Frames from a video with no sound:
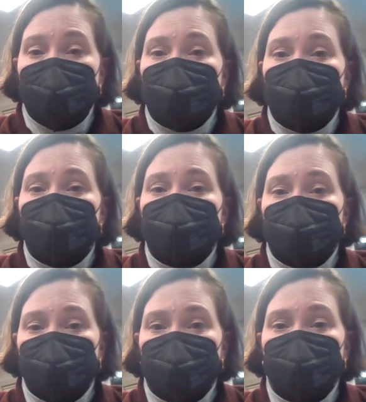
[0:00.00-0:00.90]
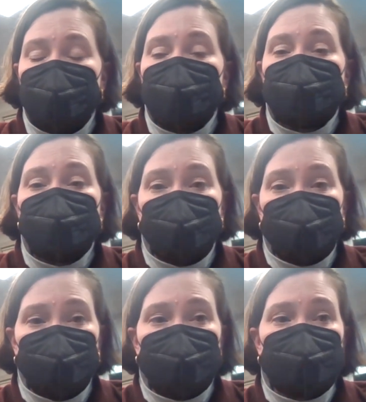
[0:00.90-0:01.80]
happens through the school committee that's
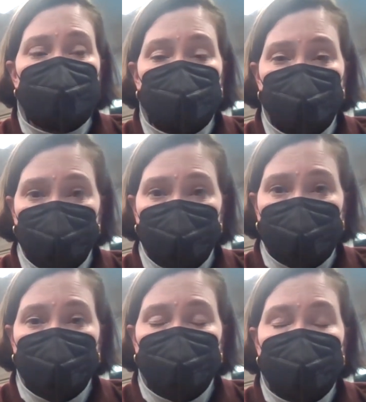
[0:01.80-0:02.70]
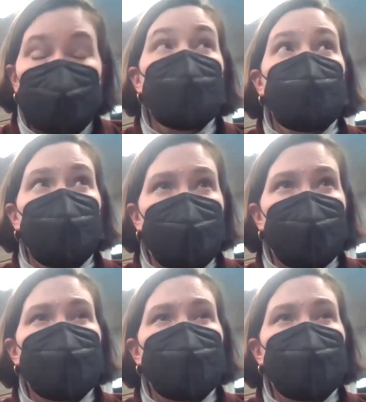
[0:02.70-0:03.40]
appointed by the school committee, the search committee